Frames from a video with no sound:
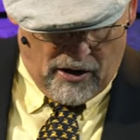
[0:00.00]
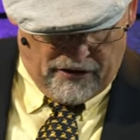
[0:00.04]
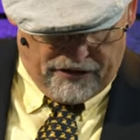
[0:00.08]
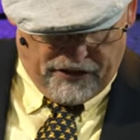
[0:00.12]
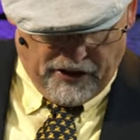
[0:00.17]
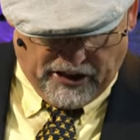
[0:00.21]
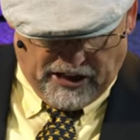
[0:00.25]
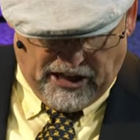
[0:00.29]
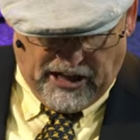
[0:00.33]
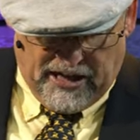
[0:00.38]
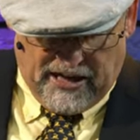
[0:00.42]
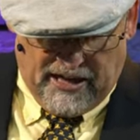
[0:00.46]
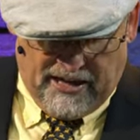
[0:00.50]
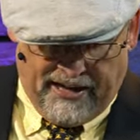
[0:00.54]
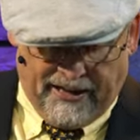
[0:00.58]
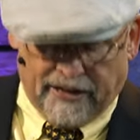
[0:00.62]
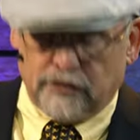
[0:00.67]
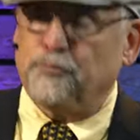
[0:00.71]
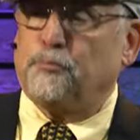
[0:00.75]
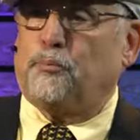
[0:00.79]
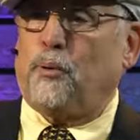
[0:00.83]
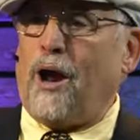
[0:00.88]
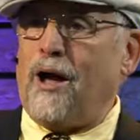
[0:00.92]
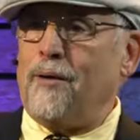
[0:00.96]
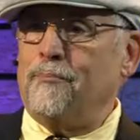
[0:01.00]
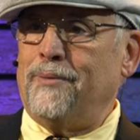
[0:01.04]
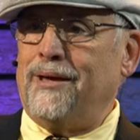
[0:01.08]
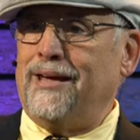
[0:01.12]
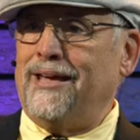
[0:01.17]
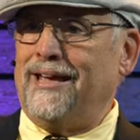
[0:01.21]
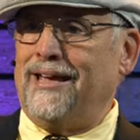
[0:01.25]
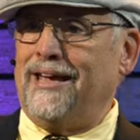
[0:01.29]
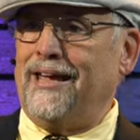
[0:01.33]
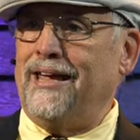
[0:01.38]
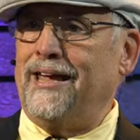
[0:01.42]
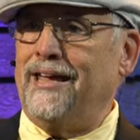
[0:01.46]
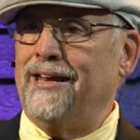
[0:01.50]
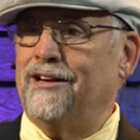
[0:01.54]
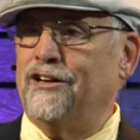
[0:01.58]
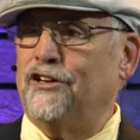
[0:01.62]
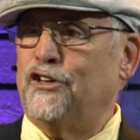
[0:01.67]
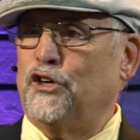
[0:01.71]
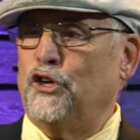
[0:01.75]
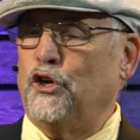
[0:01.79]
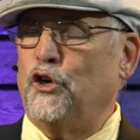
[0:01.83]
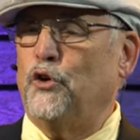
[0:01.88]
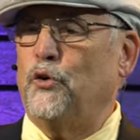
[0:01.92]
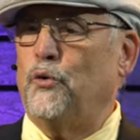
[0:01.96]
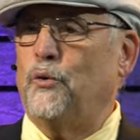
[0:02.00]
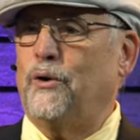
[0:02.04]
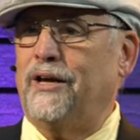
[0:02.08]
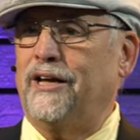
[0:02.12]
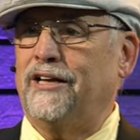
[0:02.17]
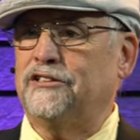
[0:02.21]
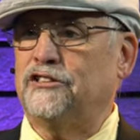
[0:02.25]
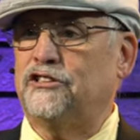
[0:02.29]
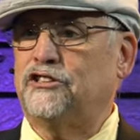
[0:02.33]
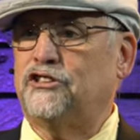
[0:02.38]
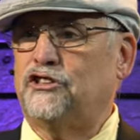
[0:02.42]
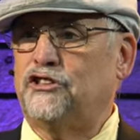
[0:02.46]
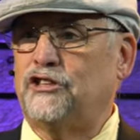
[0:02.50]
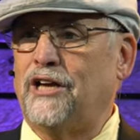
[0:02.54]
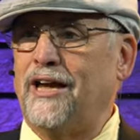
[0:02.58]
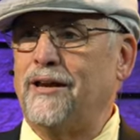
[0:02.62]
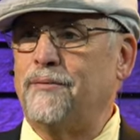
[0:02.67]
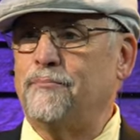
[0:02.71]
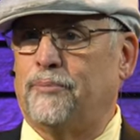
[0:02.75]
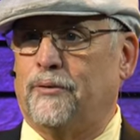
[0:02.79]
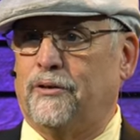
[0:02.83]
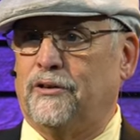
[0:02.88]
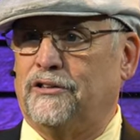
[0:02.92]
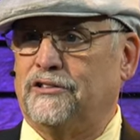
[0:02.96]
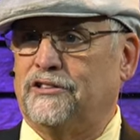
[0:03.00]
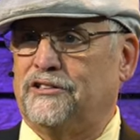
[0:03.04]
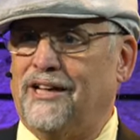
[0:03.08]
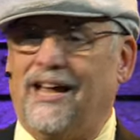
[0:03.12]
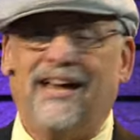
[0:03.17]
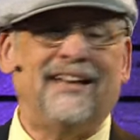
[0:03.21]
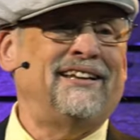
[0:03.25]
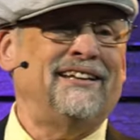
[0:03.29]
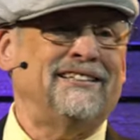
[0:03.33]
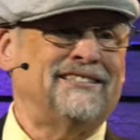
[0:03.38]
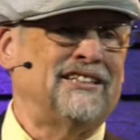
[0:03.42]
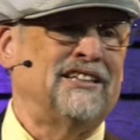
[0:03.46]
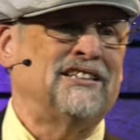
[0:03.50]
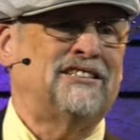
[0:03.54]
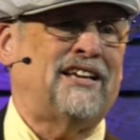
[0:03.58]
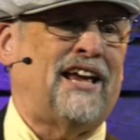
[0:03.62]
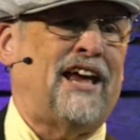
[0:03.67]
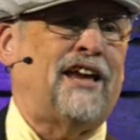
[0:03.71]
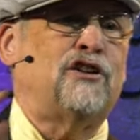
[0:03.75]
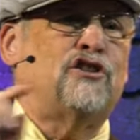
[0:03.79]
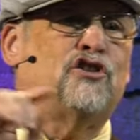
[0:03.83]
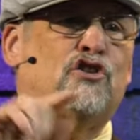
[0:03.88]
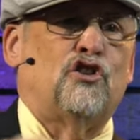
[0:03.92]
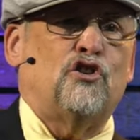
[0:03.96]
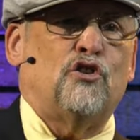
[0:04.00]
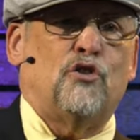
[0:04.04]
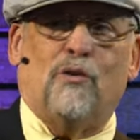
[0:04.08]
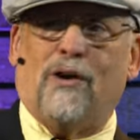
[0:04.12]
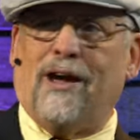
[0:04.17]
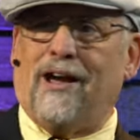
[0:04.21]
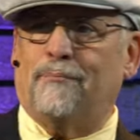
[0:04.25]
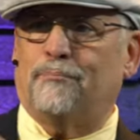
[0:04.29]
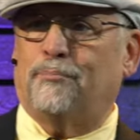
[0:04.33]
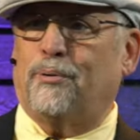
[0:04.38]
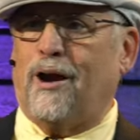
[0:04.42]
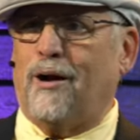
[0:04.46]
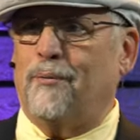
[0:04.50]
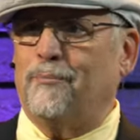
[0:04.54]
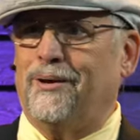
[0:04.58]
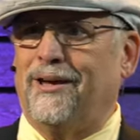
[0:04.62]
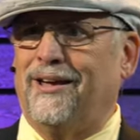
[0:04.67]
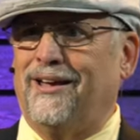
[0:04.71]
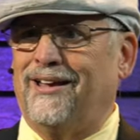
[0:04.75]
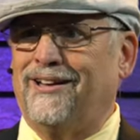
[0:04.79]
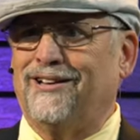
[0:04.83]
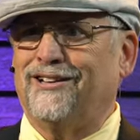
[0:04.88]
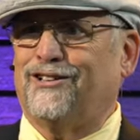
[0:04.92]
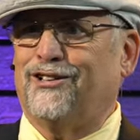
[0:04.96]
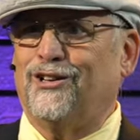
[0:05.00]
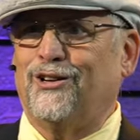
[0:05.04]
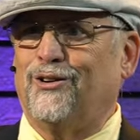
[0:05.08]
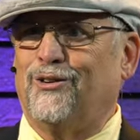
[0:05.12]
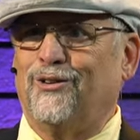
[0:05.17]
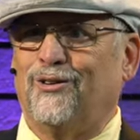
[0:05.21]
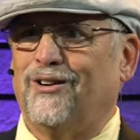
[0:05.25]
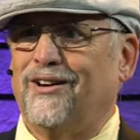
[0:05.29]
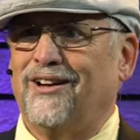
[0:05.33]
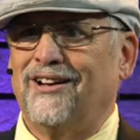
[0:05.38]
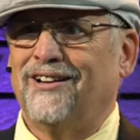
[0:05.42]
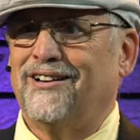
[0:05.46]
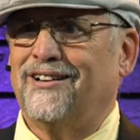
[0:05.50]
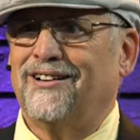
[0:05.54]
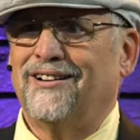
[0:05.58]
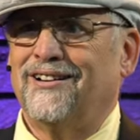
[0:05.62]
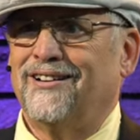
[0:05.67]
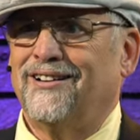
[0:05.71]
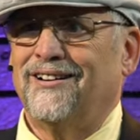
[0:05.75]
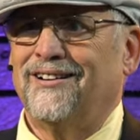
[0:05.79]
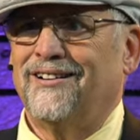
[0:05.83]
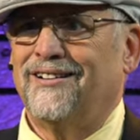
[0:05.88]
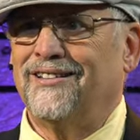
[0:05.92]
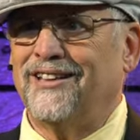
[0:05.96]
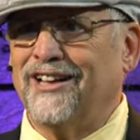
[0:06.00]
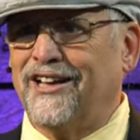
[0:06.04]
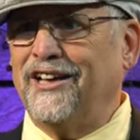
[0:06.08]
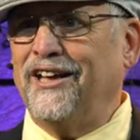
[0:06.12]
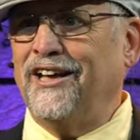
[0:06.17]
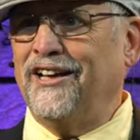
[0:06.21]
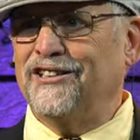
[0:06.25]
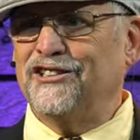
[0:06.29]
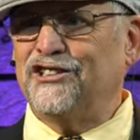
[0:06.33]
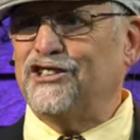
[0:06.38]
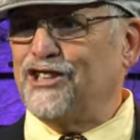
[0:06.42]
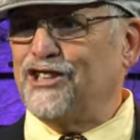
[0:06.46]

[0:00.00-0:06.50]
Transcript: the king has brought me into his chambers. It doesn't say, You have brought me into the king's